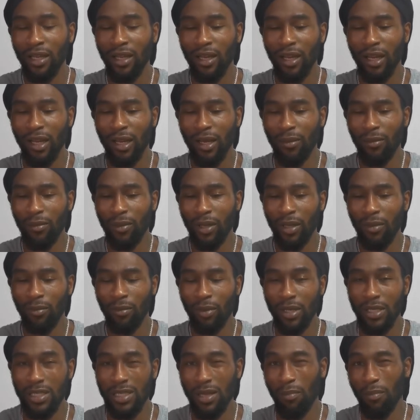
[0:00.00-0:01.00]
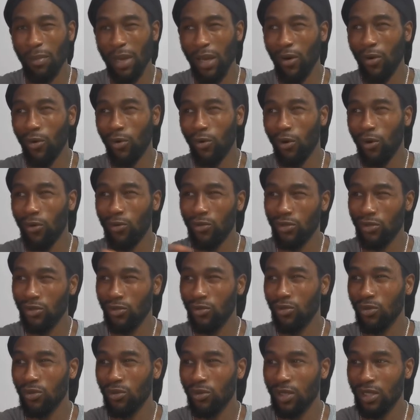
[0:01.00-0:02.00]
Um, but it's a male old
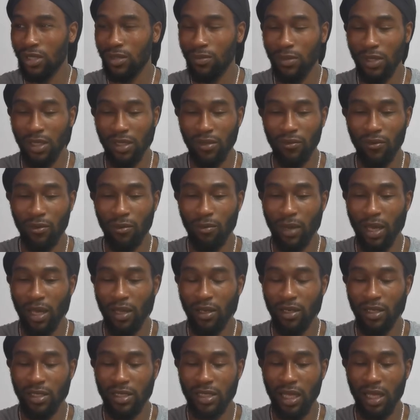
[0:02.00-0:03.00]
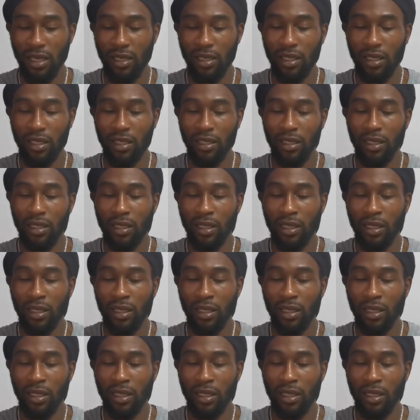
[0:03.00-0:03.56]
school U S B from my understanding,